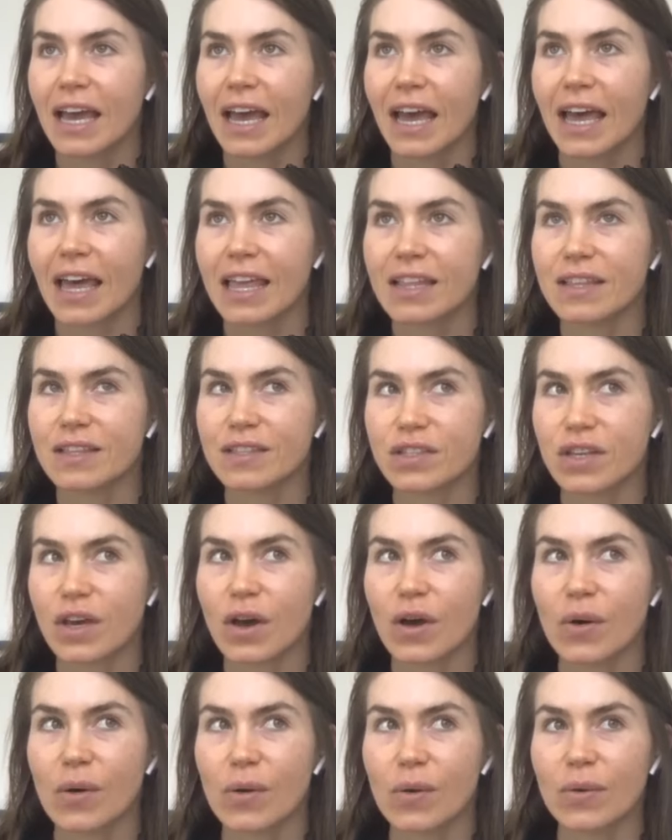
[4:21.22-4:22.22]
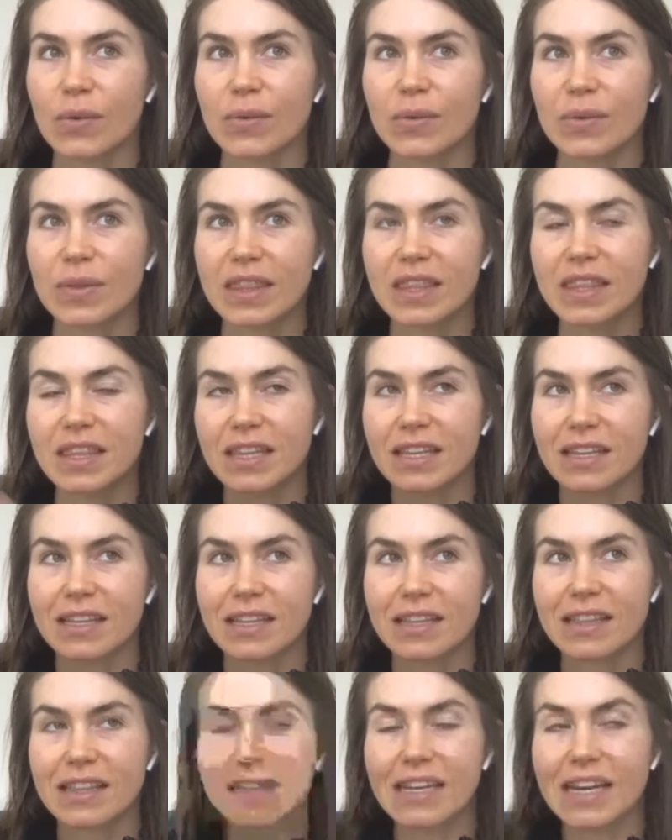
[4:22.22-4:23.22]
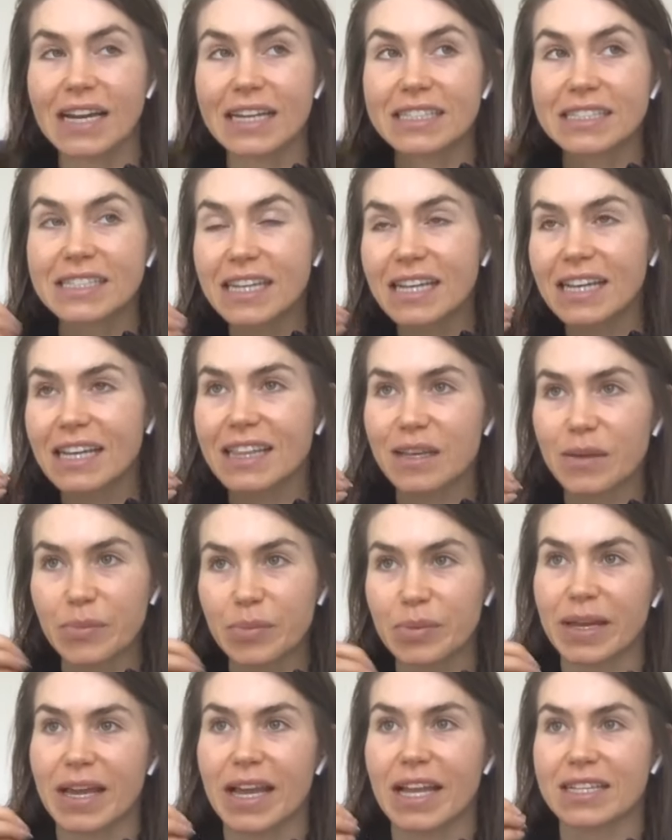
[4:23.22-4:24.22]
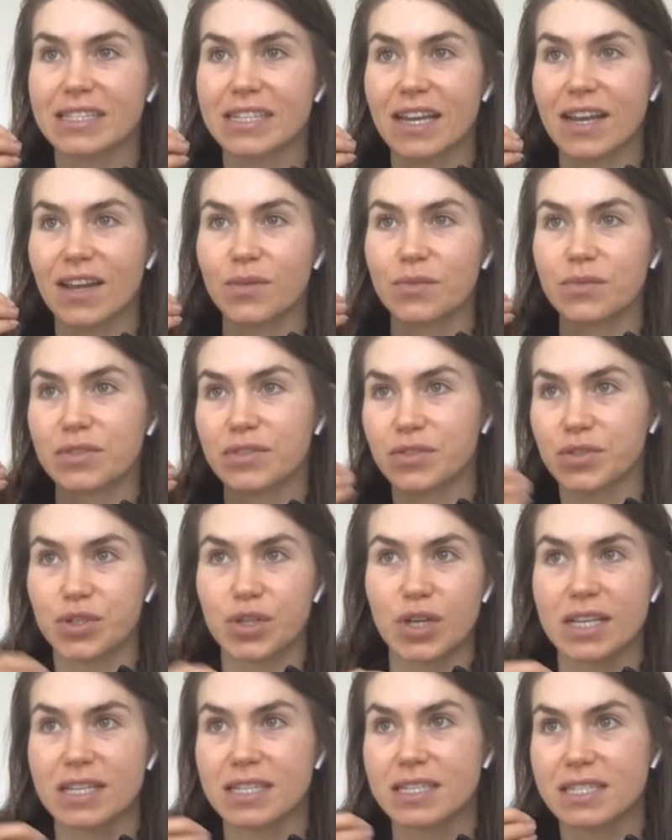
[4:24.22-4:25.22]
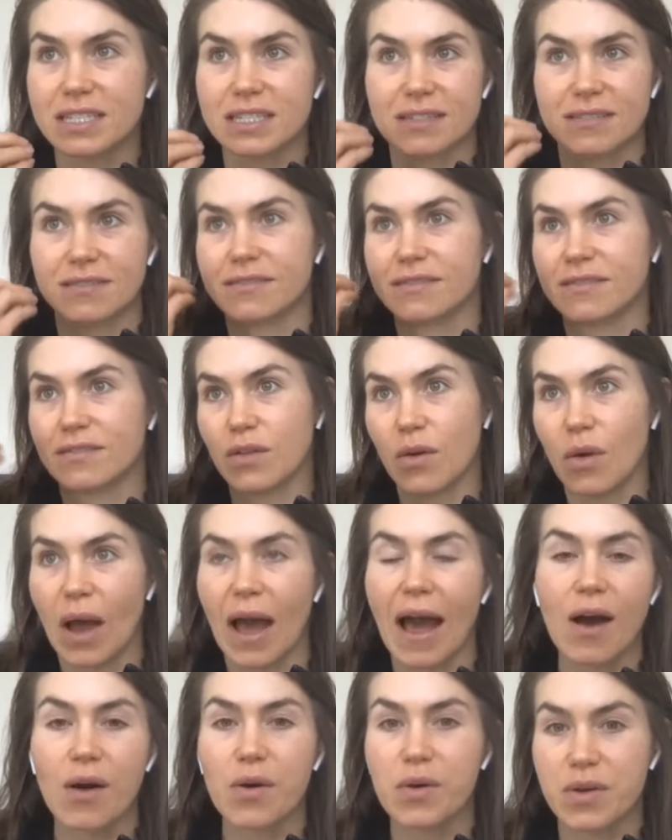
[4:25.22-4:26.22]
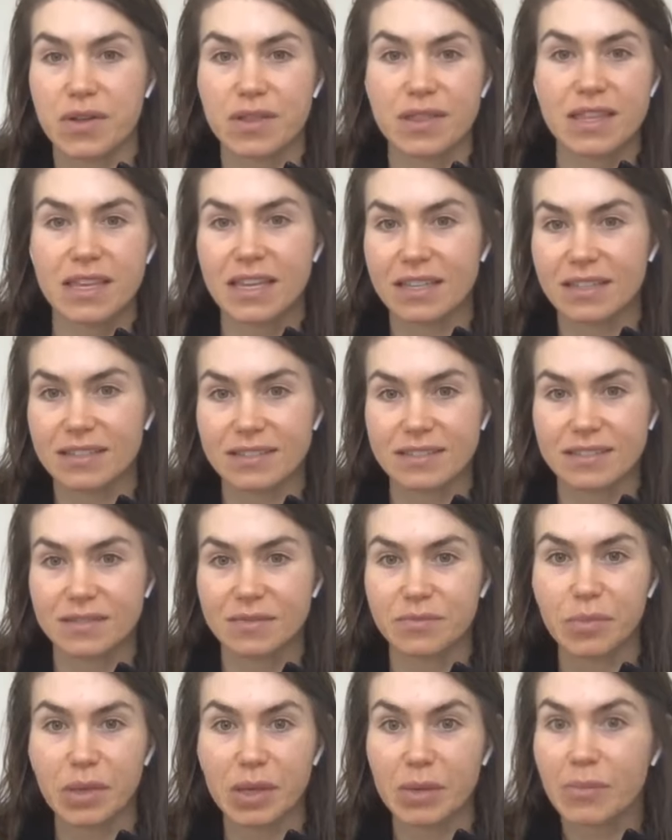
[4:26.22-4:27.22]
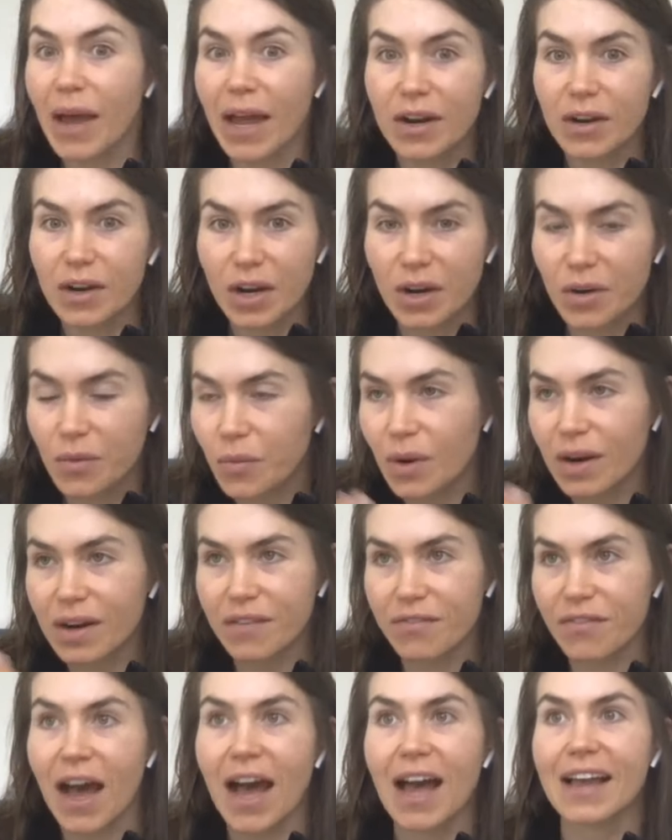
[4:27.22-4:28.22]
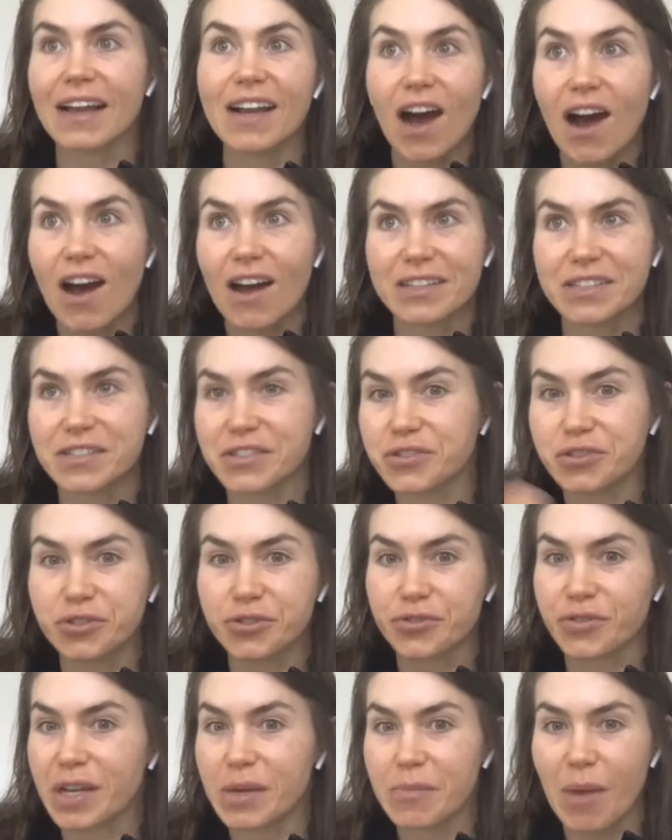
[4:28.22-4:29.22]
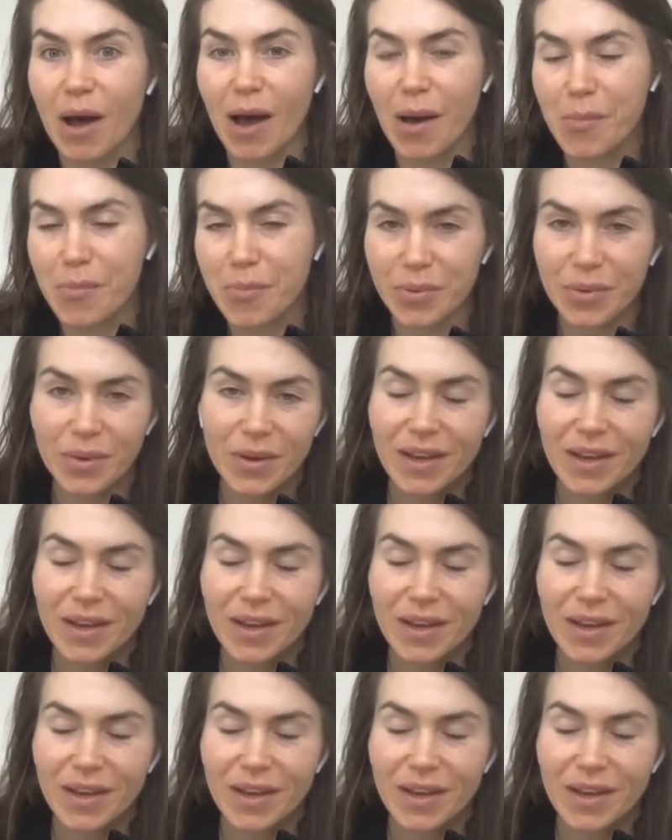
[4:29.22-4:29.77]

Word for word: And so the the idea that planted was just, how could these be better? What if I got to dream up